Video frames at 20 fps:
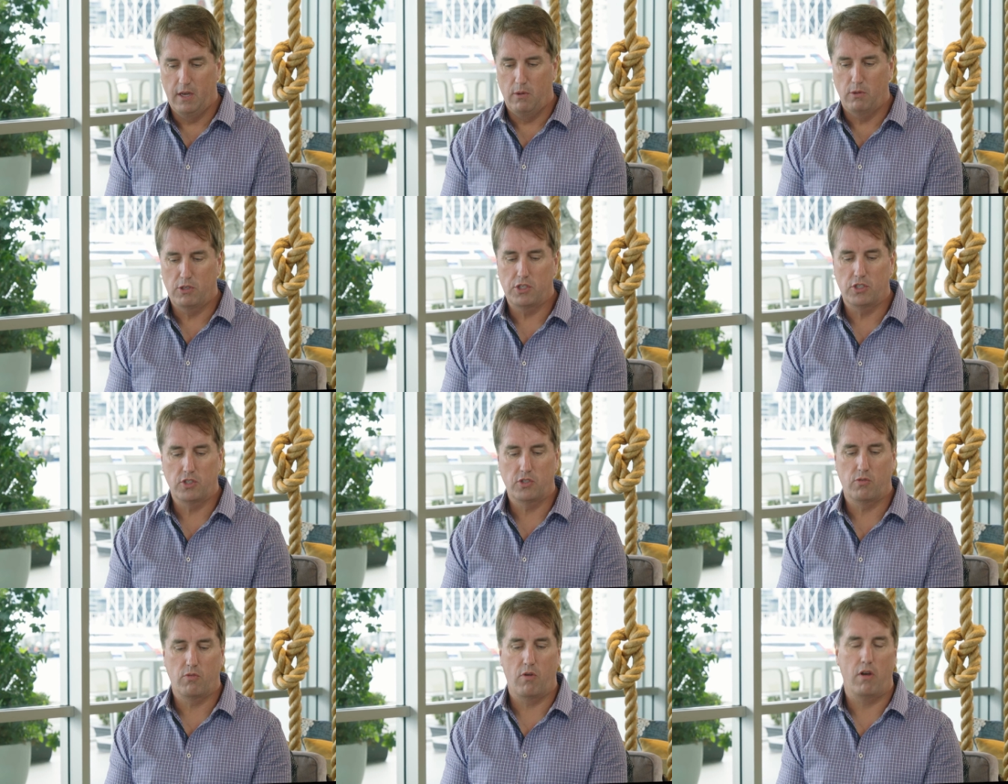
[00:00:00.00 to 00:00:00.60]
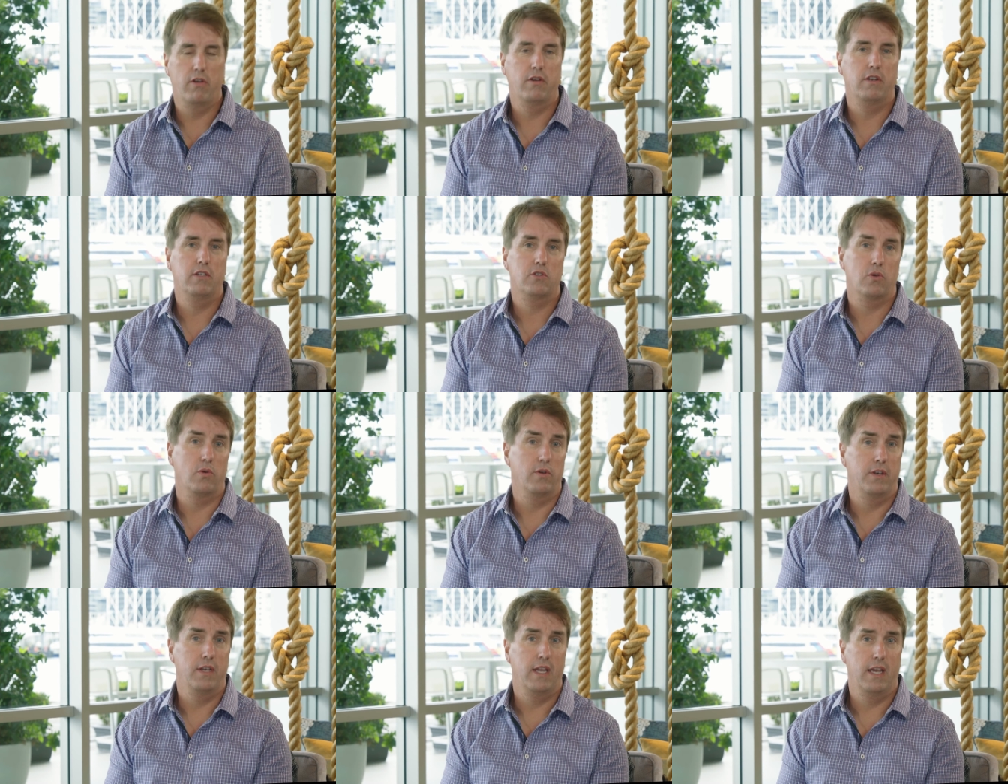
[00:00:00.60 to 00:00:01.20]
which has grown
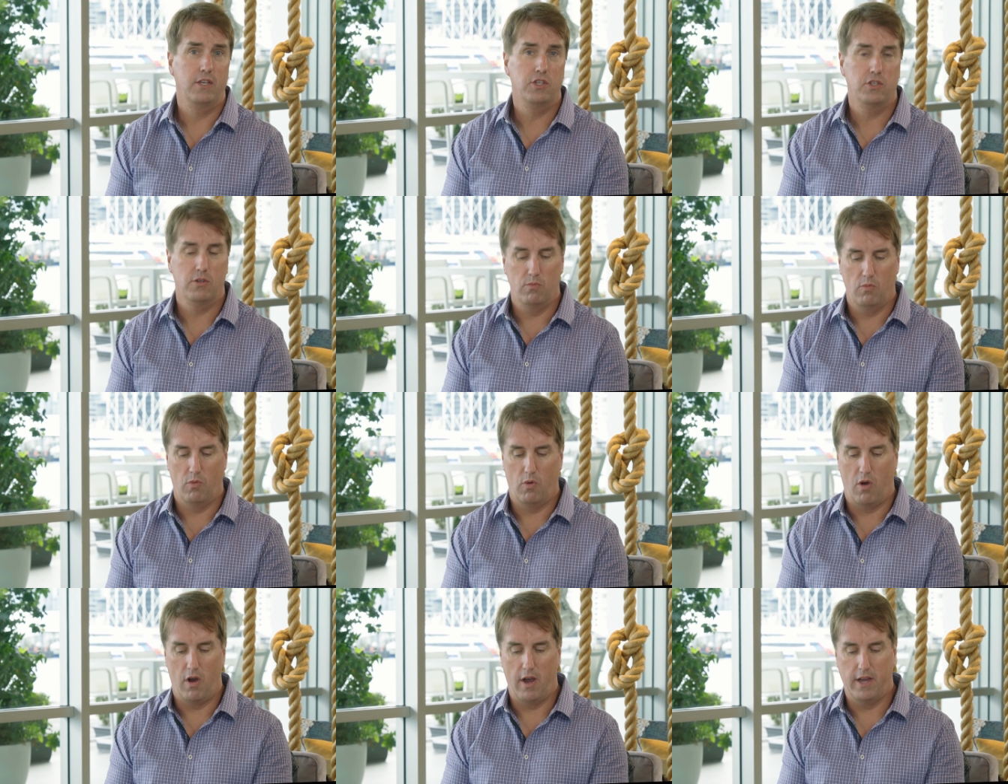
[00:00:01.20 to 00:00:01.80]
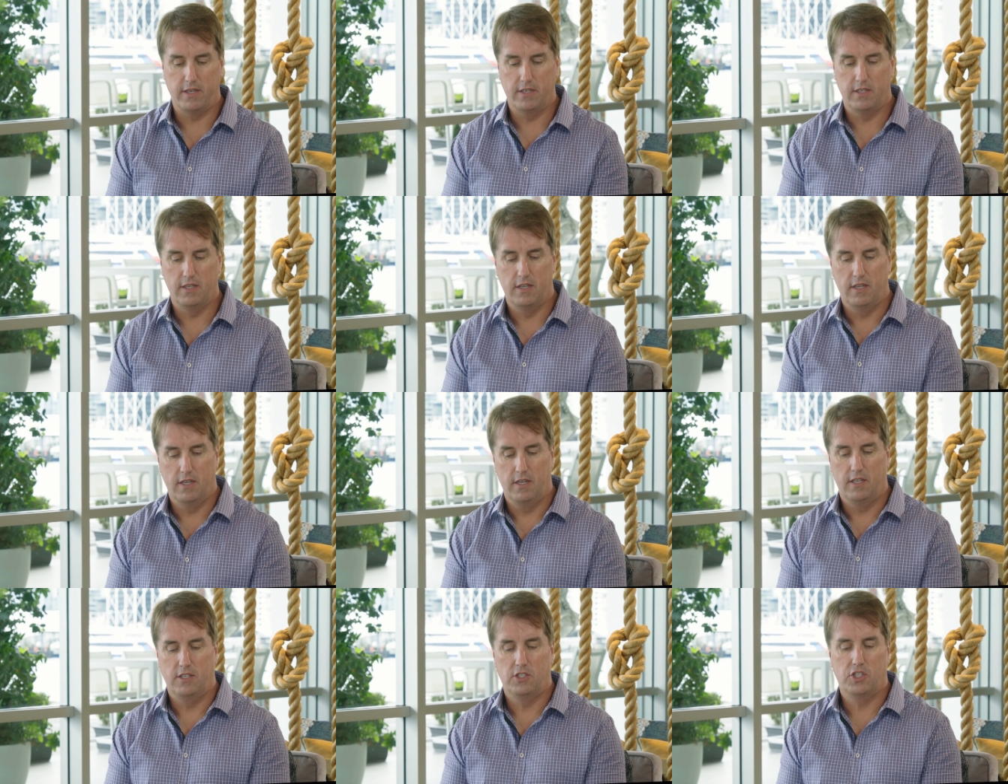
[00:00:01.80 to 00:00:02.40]
into a nationwide
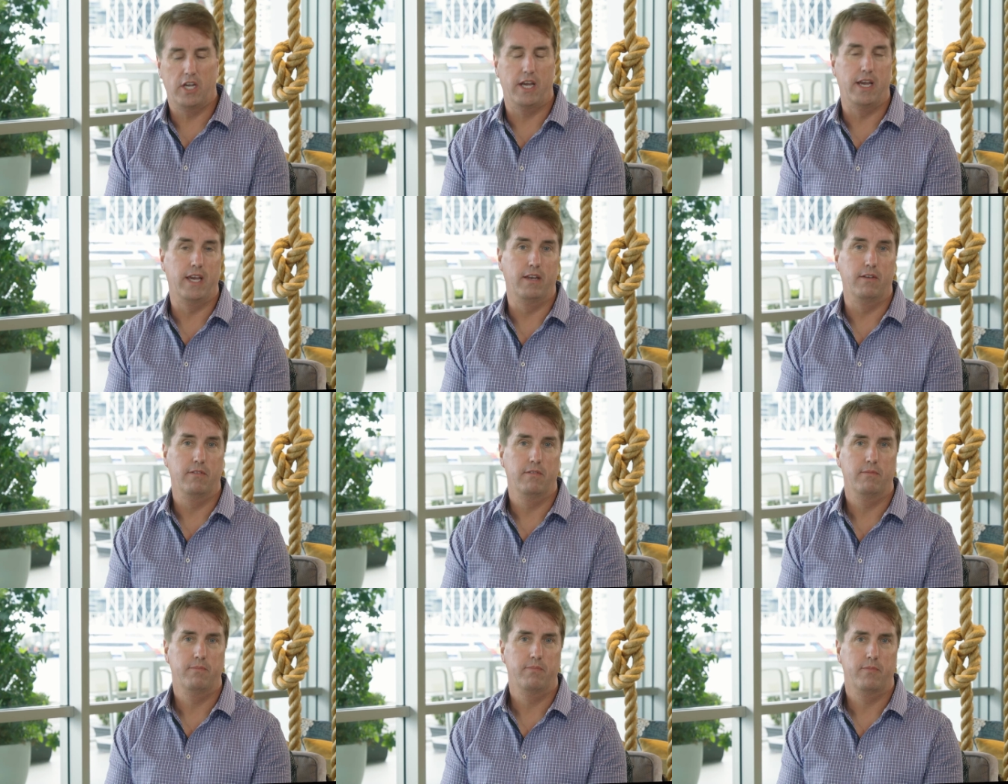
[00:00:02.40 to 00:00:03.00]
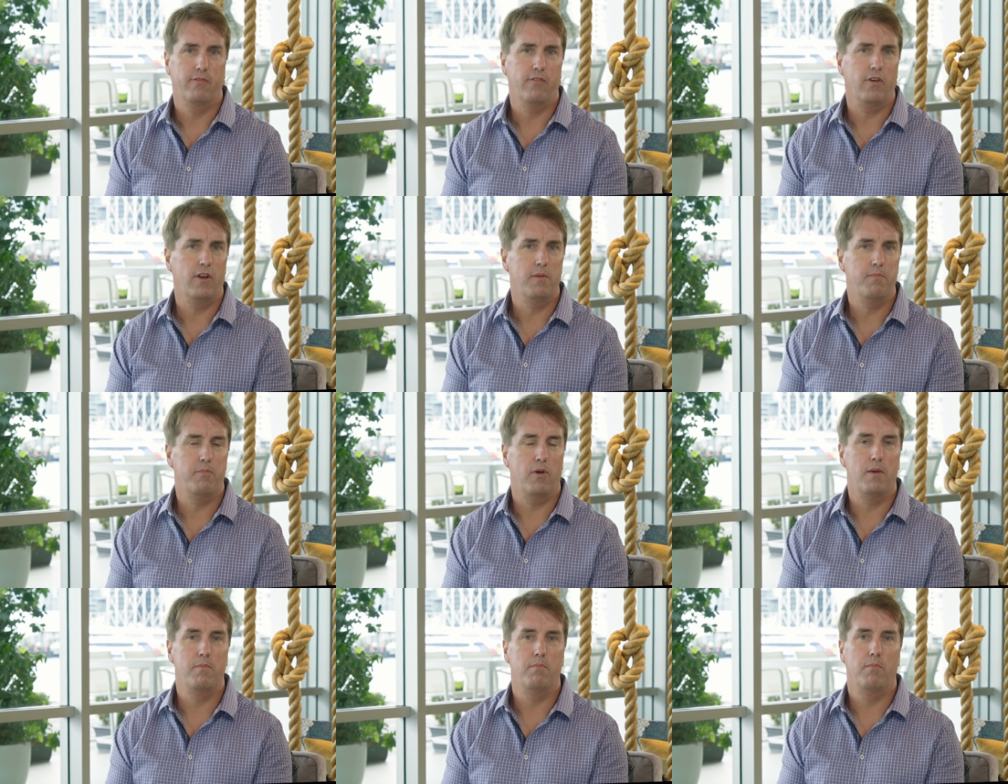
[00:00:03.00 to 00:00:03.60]
chain,
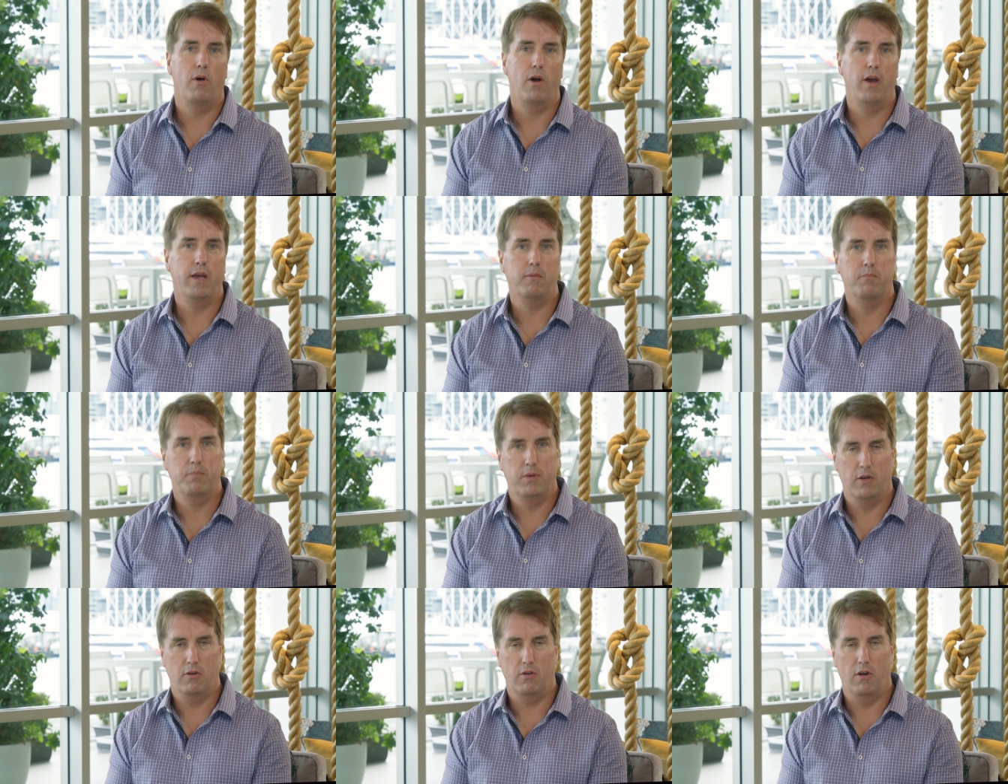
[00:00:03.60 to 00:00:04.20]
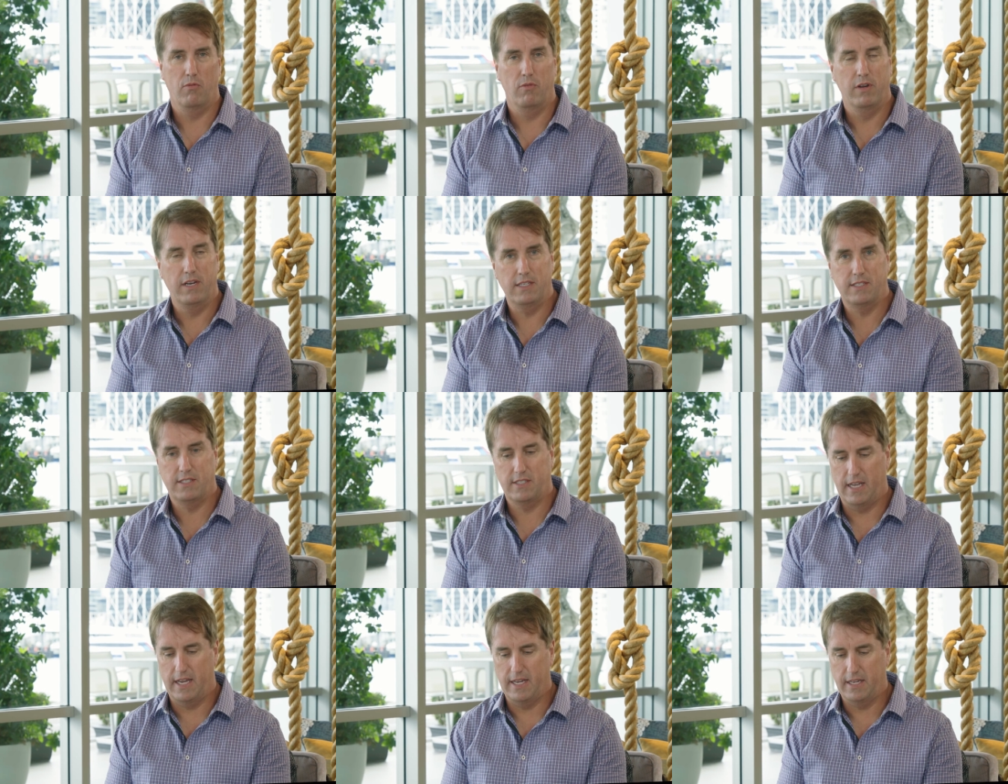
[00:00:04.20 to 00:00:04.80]
followed by Mike Pero Real
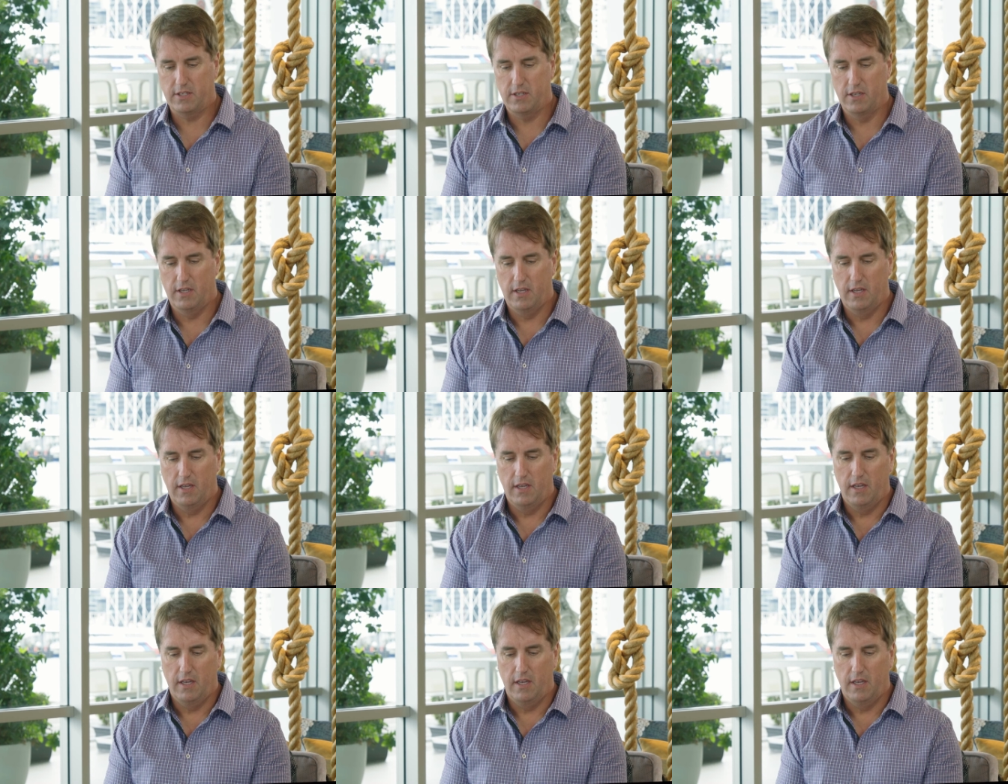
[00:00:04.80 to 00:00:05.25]
Estate,